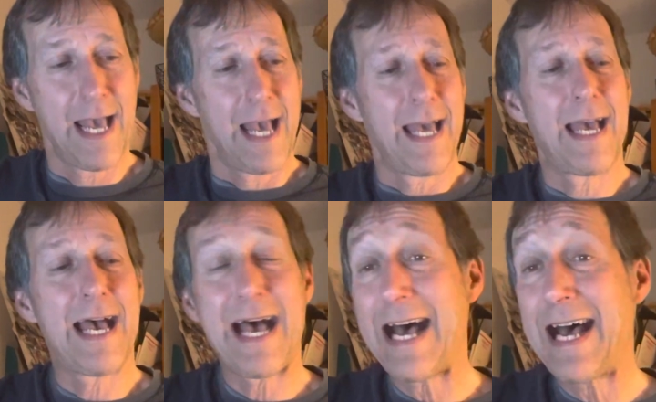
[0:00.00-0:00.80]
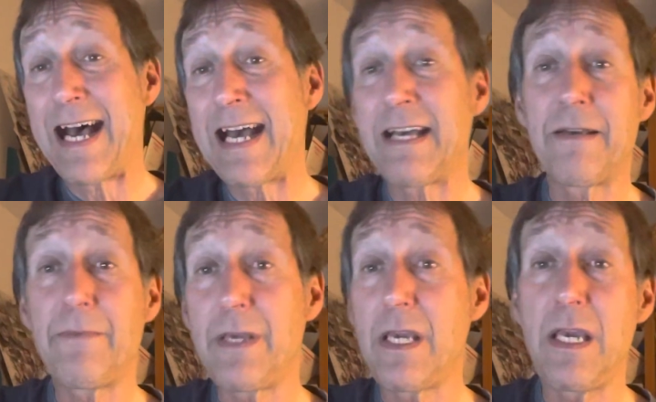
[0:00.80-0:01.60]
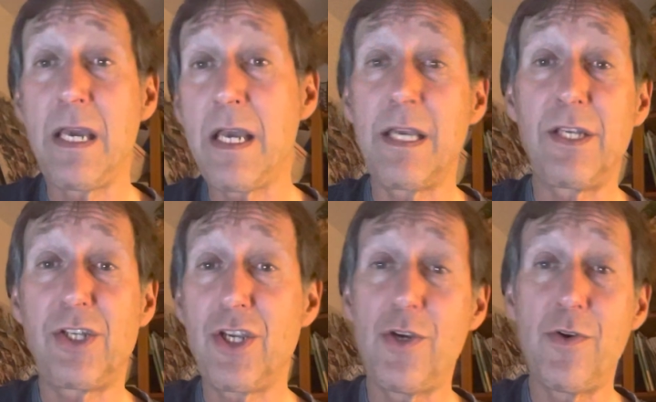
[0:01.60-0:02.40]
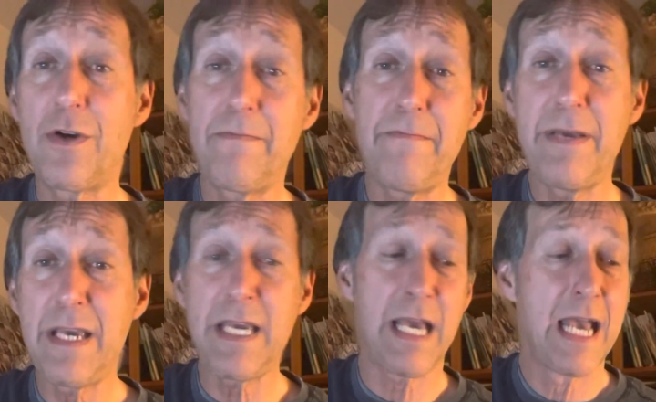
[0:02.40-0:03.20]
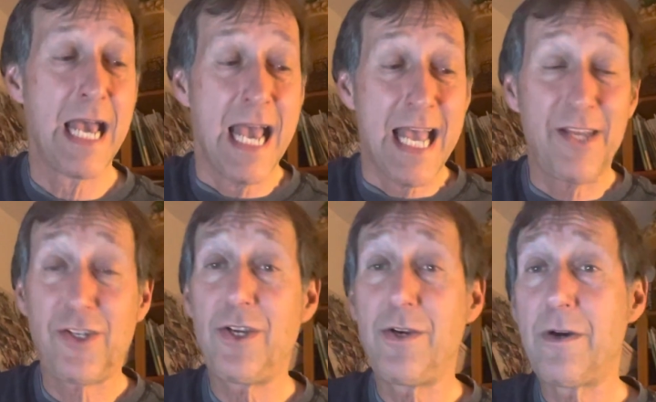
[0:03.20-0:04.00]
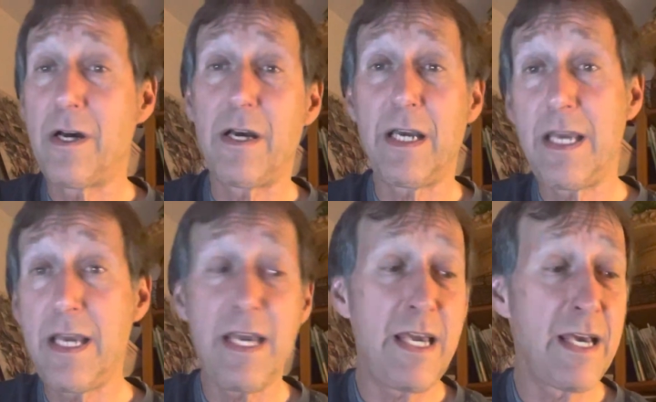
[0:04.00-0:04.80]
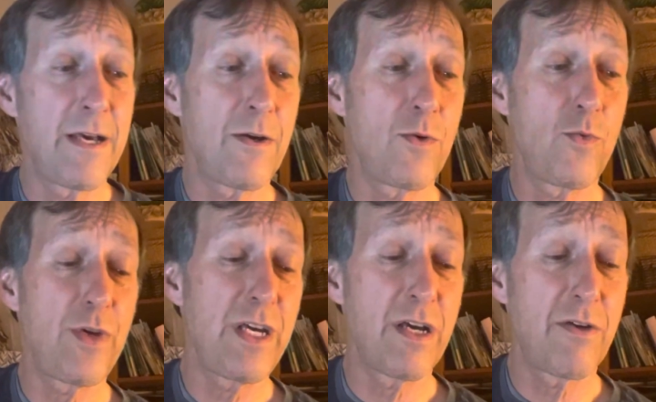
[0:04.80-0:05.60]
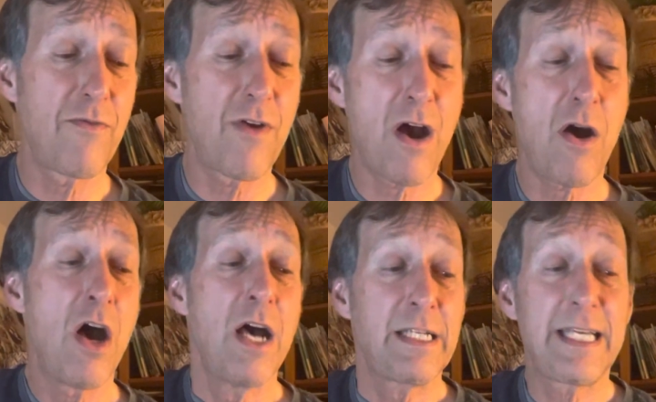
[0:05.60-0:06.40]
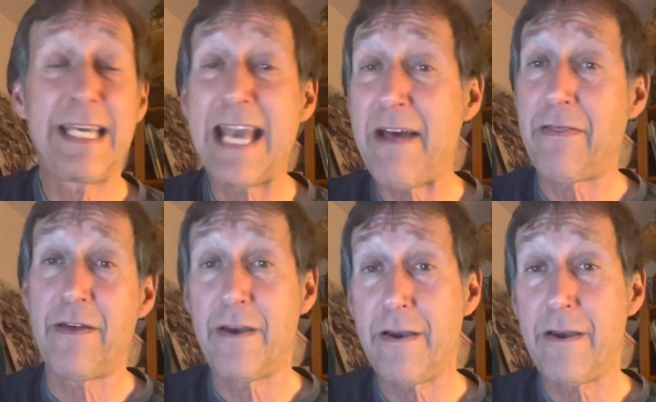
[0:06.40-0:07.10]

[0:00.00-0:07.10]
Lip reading: Now I'm here as you are me, as you are here, and we are all together.